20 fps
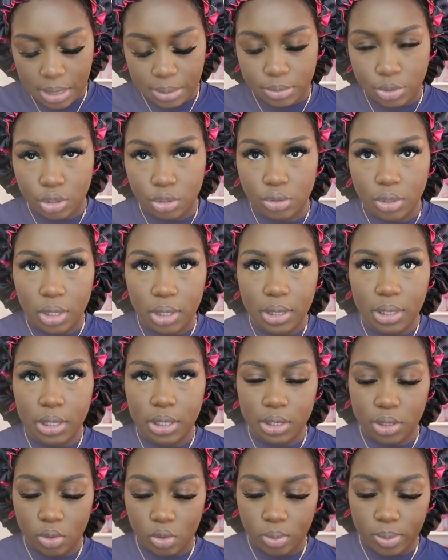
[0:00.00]
I'm
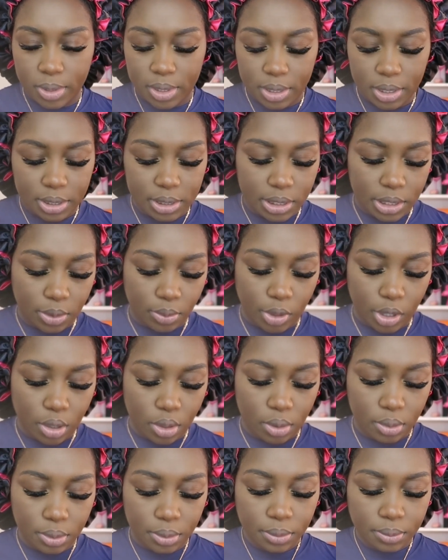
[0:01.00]
struggling to open this. Here we
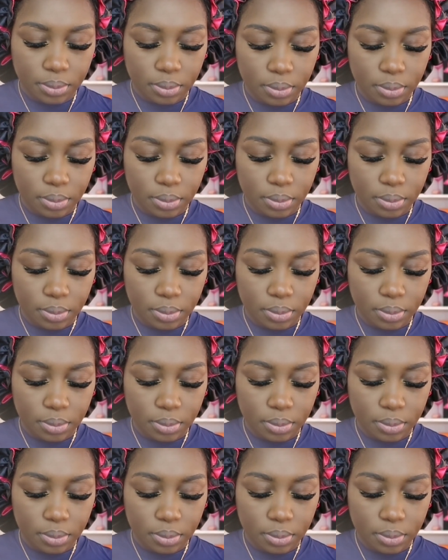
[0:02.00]
go.